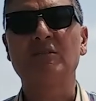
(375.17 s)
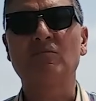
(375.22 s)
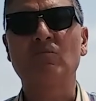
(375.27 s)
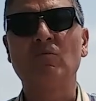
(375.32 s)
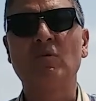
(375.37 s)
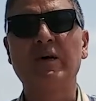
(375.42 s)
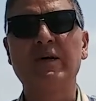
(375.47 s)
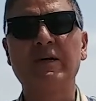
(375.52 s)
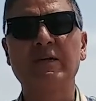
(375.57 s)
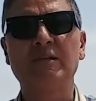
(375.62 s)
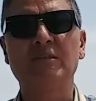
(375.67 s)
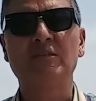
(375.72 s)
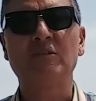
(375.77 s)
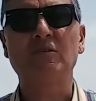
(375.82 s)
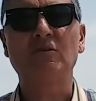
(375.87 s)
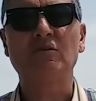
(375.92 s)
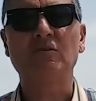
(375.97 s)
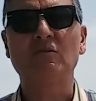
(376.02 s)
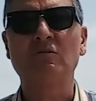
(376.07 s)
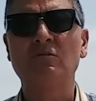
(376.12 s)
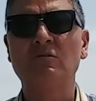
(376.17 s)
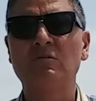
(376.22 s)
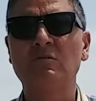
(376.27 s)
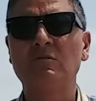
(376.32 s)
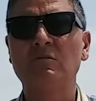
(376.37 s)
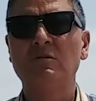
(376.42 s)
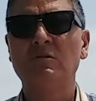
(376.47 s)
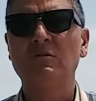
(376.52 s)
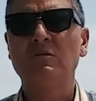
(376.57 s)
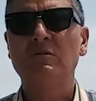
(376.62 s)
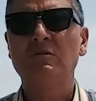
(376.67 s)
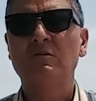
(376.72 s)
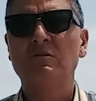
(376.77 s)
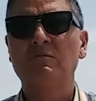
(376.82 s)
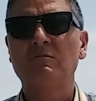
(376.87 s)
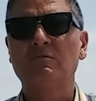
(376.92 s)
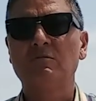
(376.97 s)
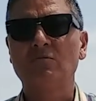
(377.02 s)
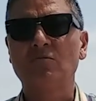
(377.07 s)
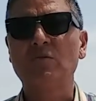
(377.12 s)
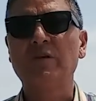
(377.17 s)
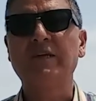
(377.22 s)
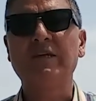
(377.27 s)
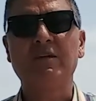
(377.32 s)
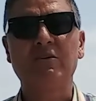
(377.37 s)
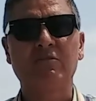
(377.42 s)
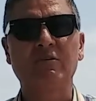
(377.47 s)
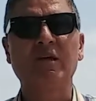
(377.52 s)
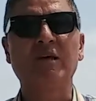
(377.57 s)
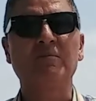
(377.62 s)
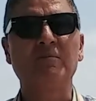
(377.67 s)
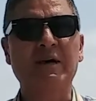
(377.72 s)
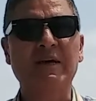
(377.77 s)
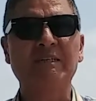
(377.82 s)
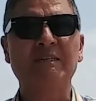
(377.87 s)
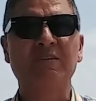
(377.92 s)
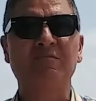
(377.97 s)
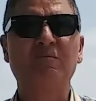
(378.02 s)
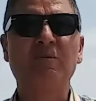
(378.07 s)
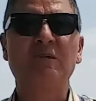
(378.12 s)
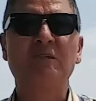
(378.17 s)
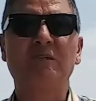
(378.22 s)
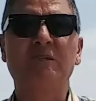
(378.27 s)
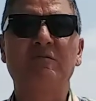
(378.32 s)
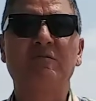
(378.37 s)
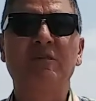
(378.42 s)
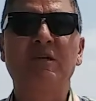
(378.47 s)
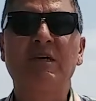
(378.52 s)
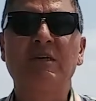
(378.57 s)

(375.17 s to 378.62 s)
the way to really create massive positive